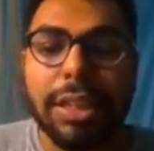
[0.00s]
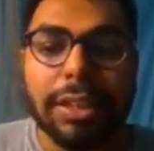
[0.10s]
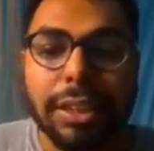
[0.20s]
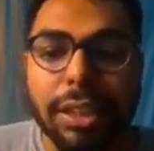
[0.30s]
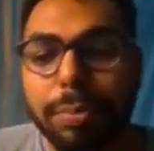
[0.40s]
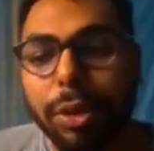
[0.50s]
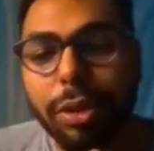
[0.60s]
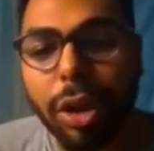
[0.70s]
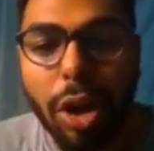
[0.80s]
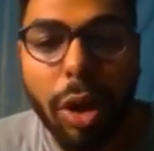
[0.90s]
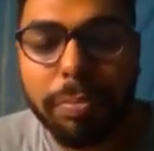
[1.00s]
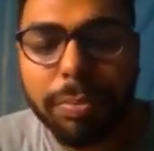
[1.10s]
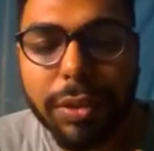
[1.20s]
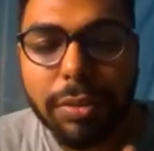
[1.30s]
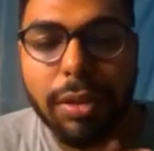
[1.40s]
please keep your
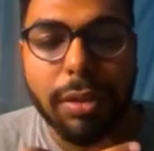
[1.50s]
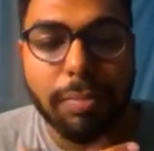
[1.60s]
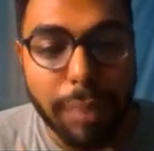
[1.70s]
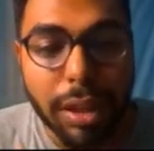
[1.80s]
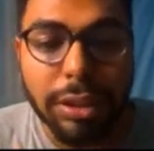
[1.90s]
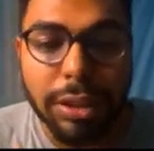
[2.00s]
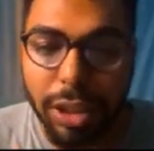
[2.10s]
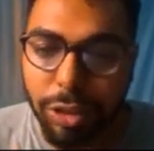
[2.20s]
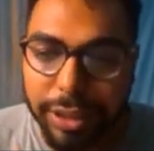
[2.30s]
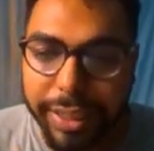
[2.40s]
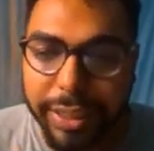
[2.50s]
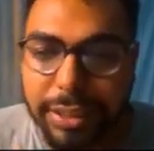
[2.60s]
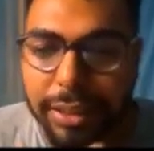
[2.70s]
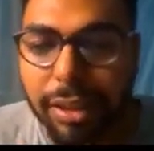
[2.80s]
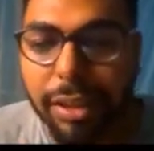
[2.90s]
prompt plus
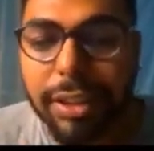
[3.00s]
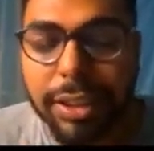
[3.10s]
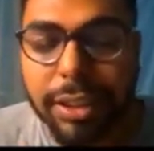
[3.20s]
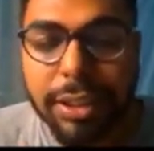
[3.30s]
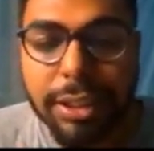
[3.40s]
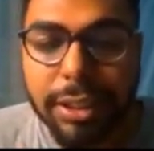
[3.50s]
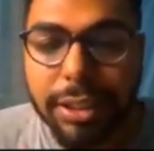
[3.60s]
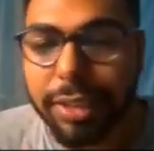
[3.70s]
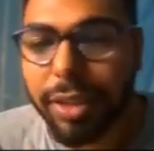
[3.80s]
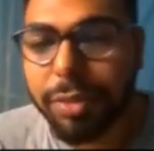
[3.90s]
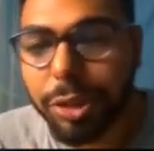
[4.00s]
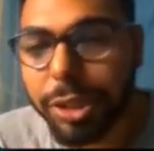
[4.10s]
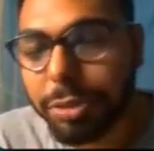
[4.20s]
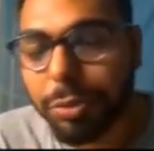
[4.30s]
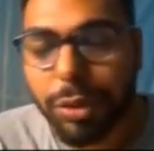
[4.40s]
context under
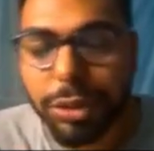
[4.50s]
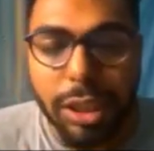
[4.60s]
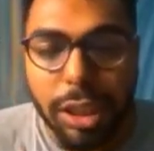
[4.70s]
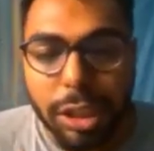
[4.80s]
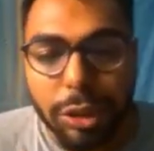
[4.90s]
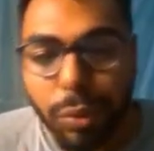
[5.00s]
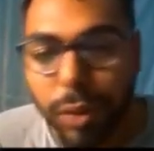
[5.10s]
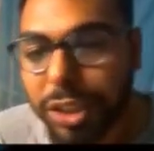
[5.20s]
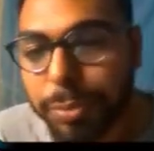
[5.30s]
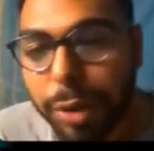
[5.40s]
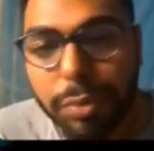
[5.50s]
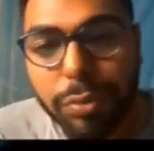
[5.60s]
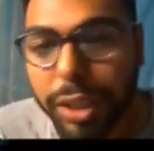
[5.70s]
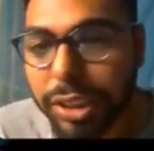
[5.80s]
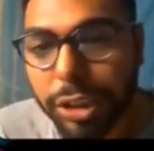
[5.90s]
3500 words. So what is
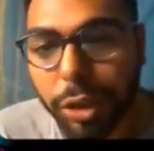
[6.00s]
prompt?